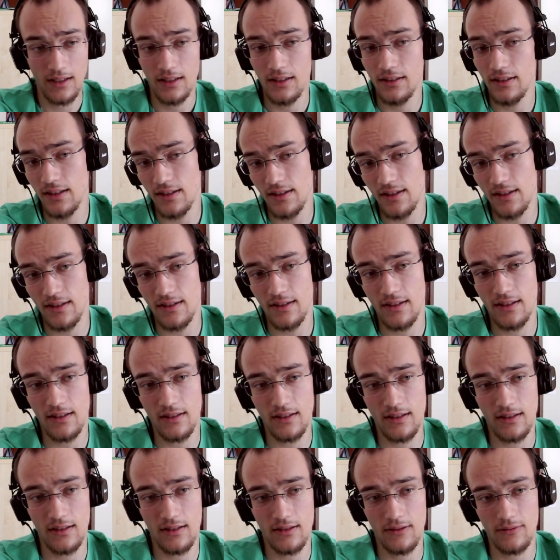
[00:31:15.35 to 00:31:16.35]
This is
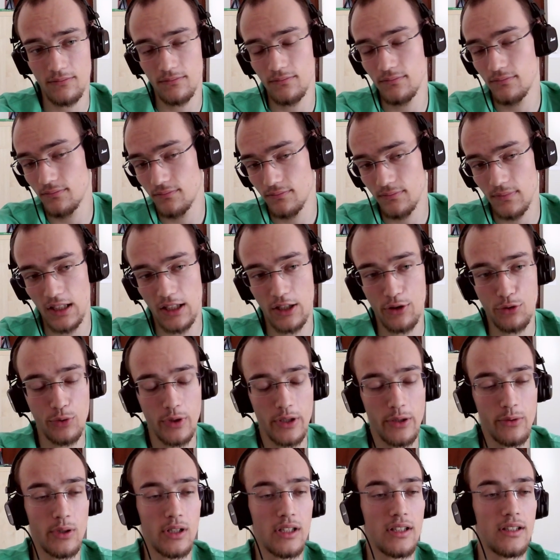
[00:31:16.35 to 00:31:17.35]
the
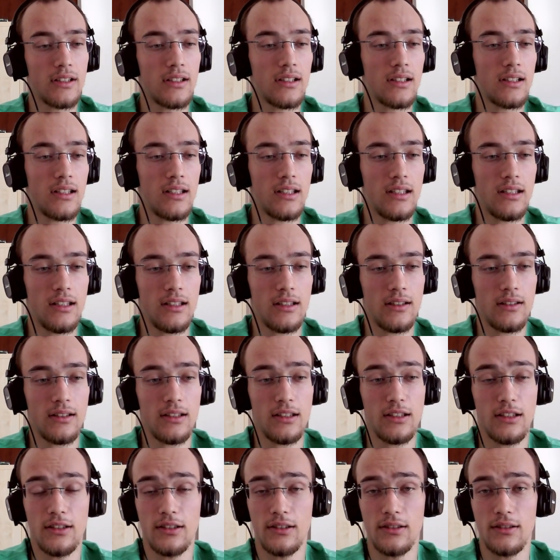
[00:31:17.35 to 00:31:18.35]
equivalent
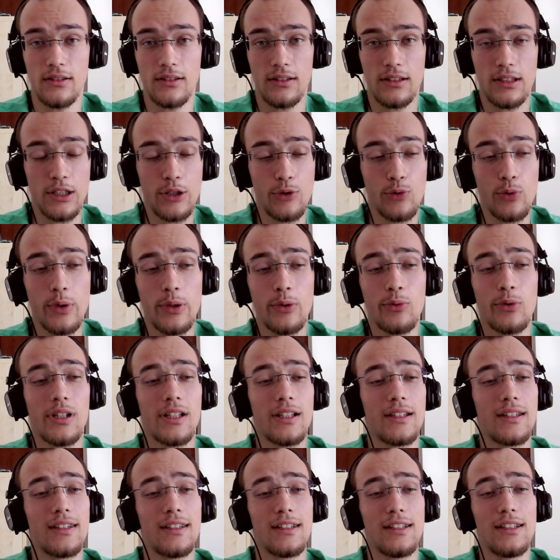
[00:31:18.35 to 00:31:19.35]
in
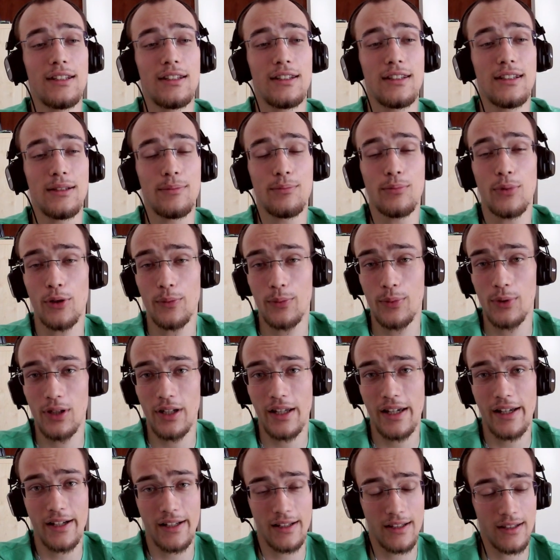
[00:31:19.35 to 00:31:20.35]
the
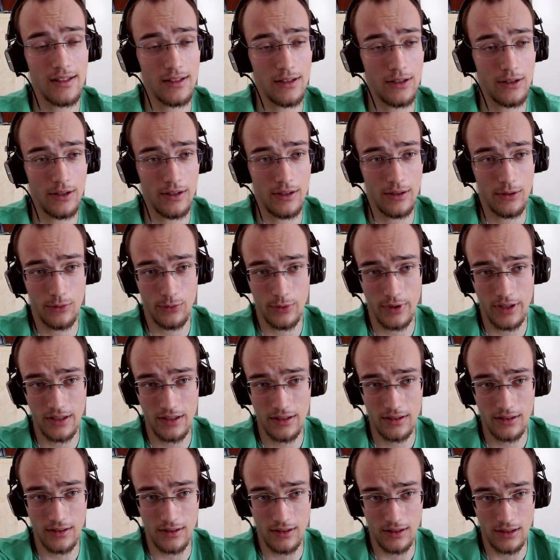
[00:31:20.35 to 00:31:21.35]
popularity
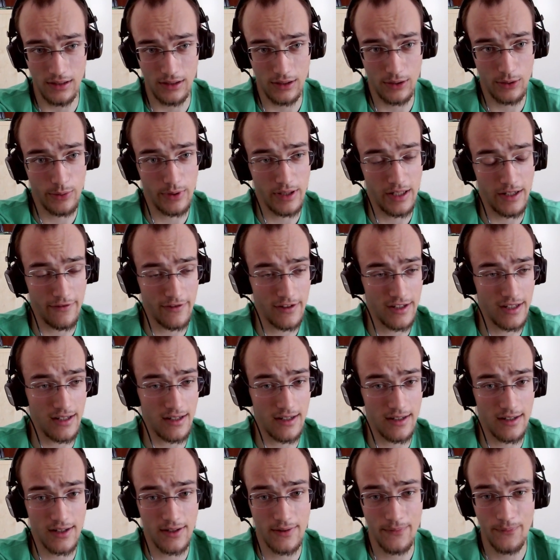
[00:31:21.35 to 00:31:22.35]
with queen
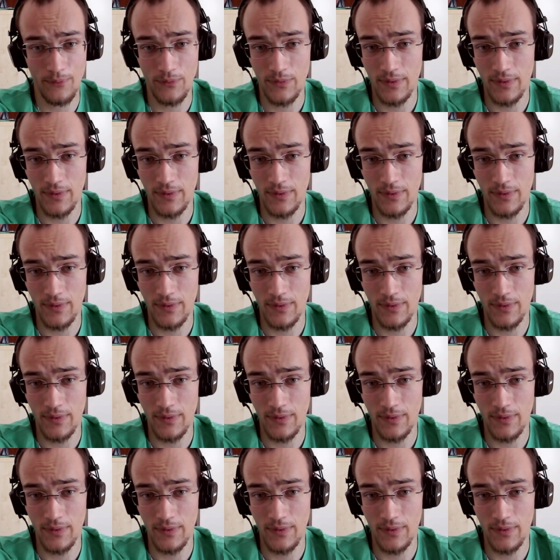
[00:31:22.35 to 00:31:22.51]
f6.